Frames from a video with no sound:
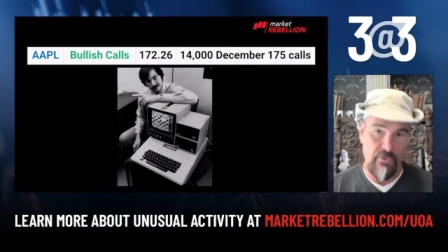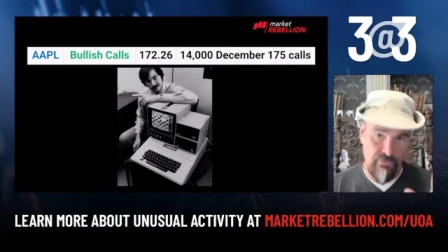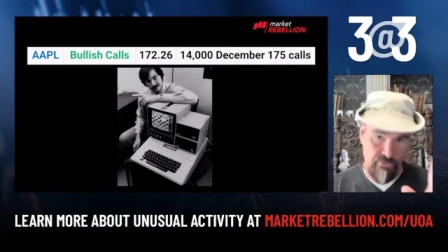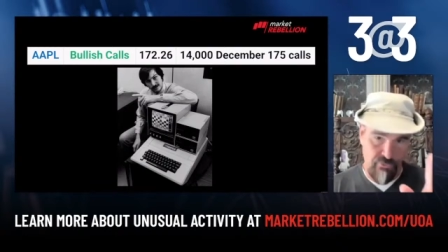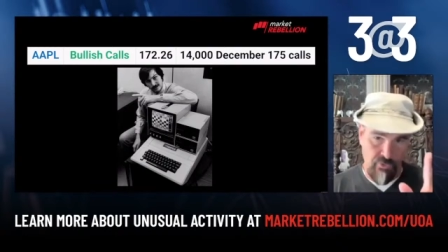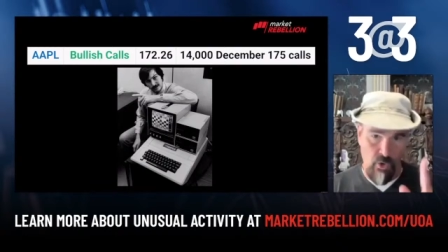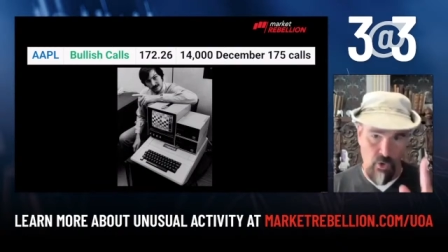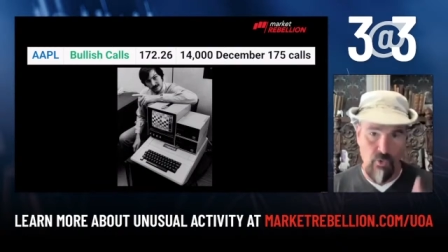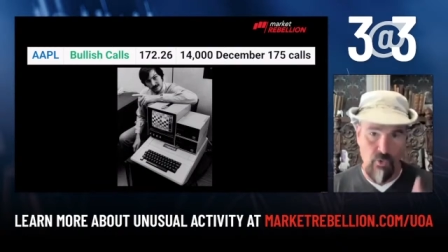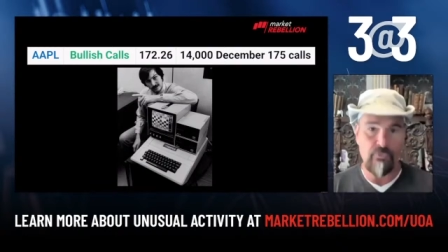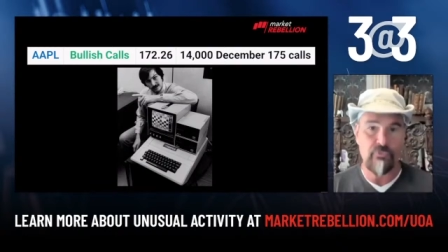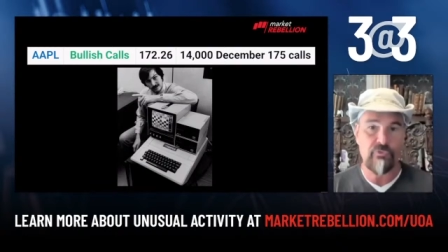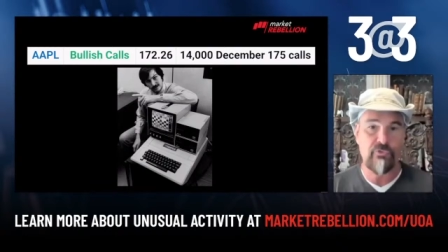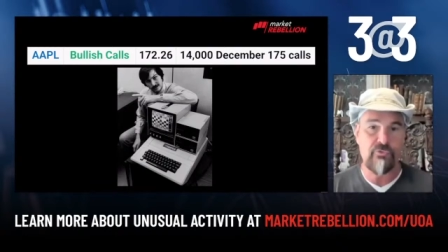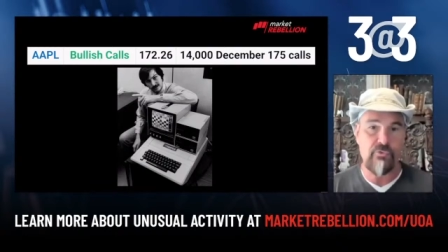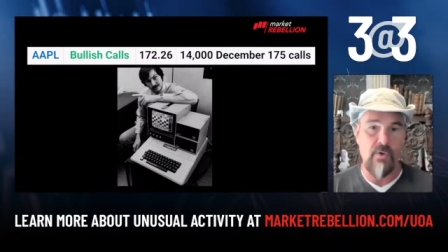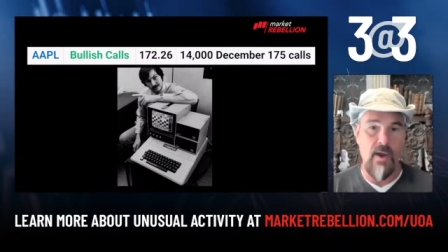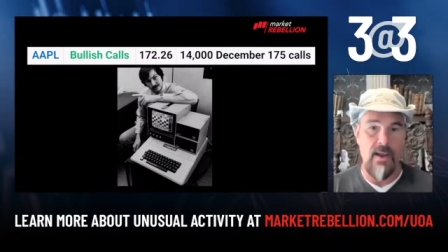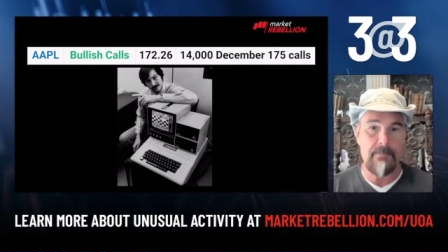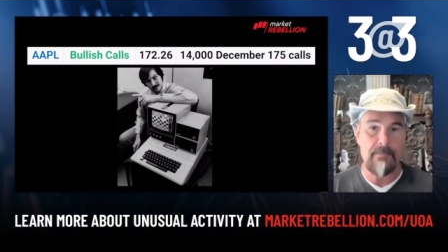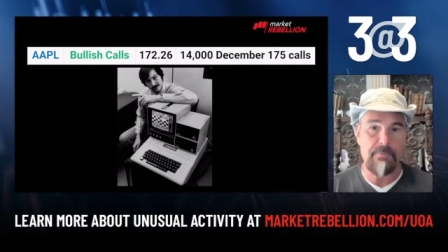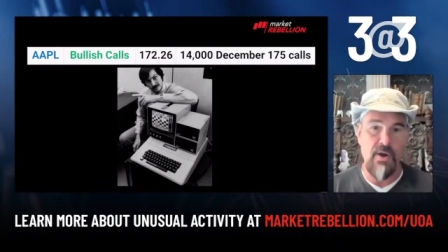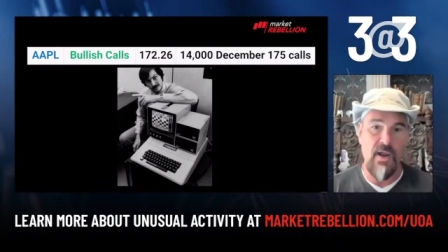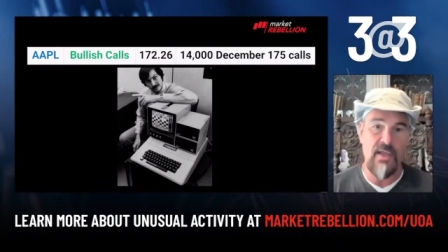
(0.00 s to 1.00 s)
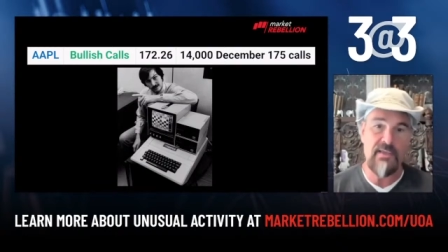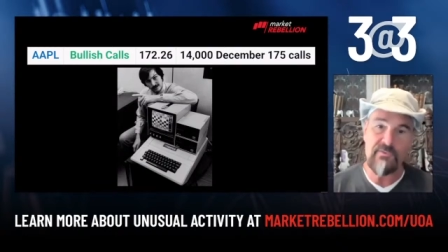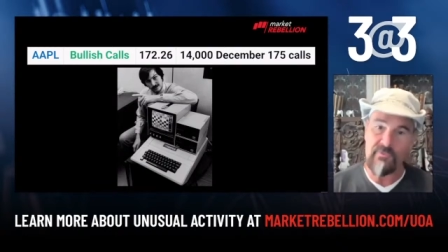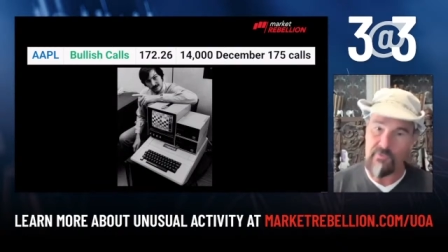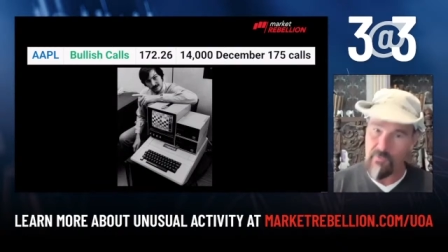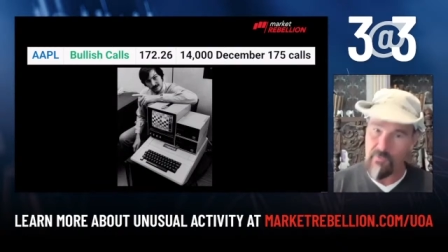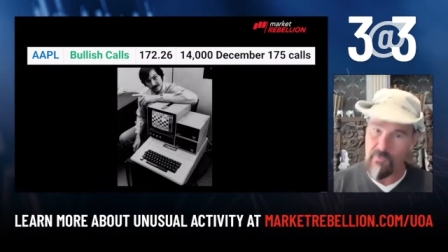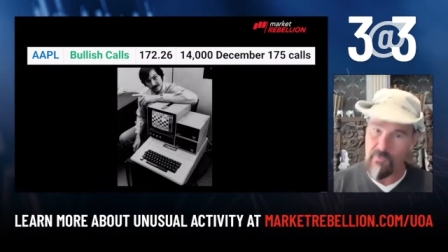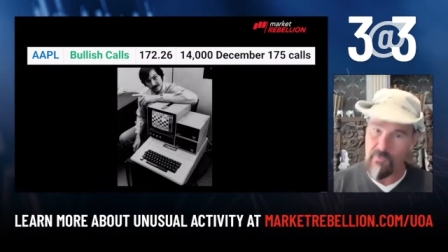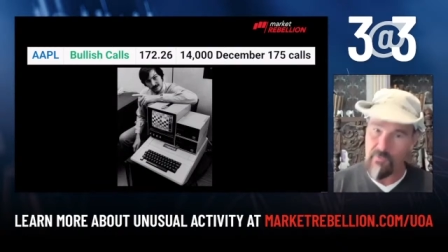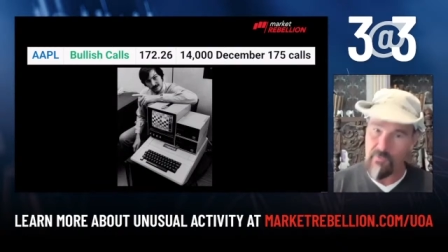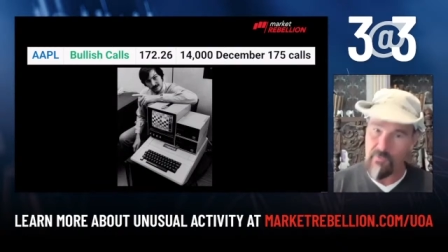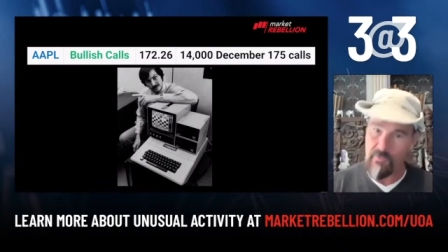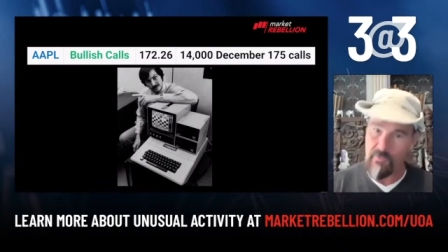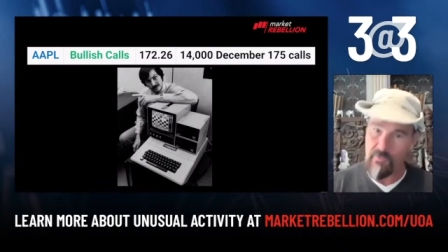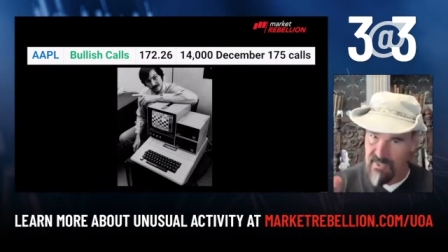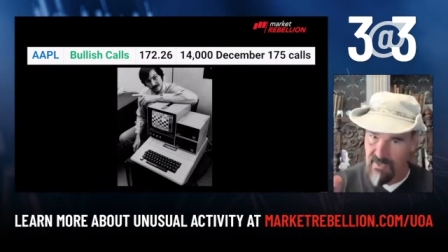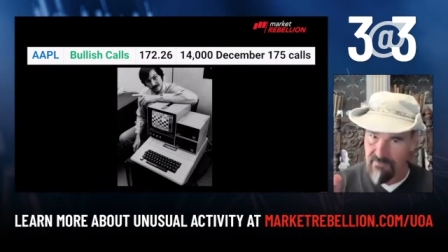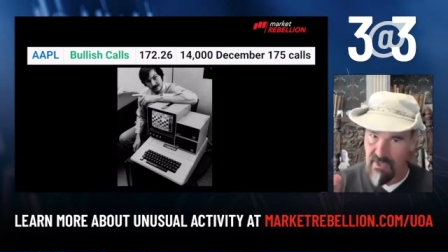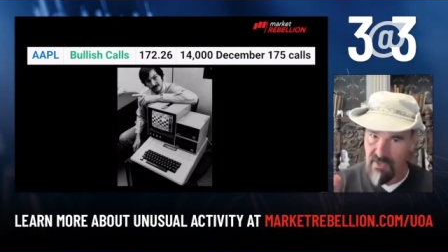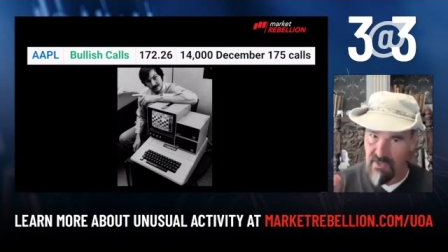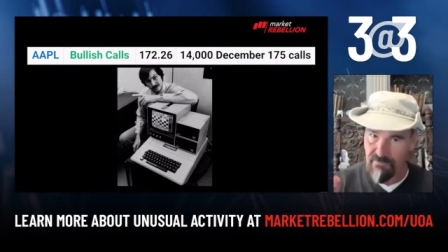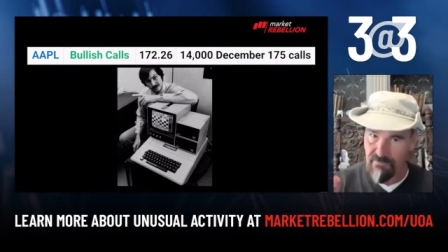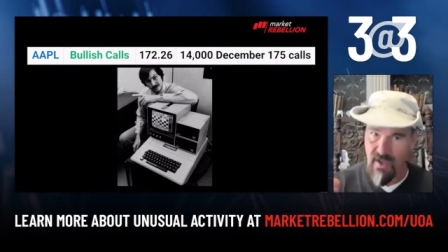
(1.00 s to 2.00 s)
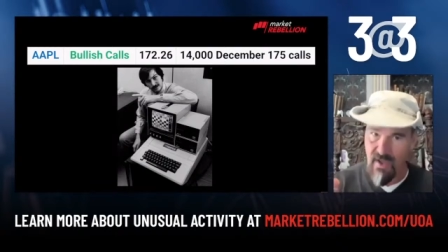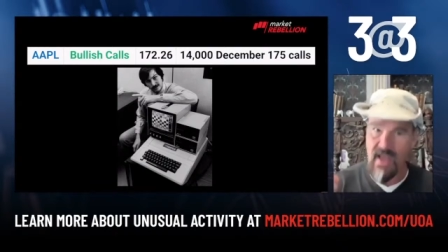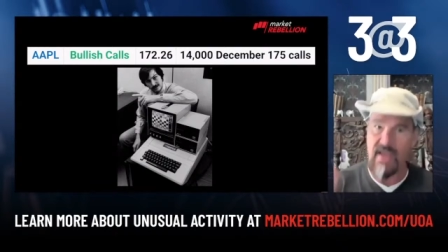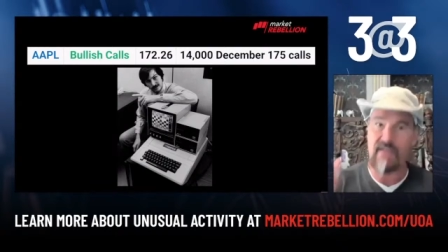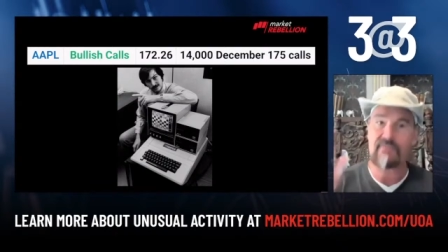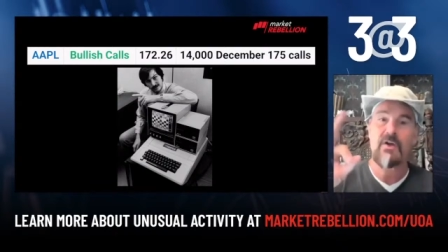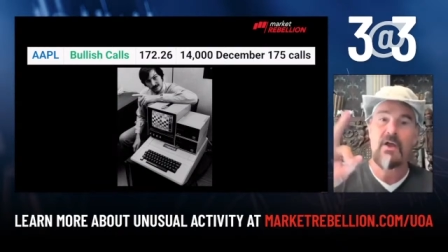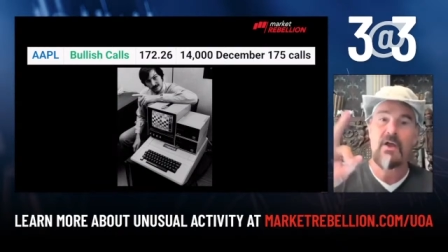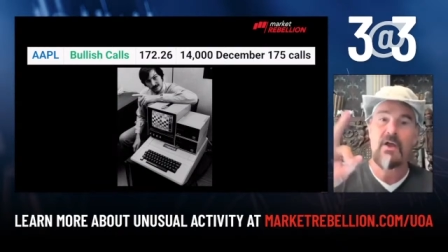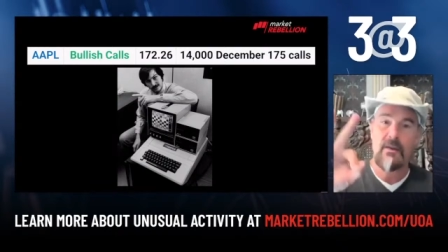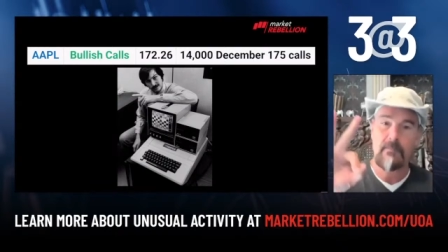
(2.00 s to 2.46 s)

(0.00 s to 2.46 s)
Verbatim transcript: So strike price 175,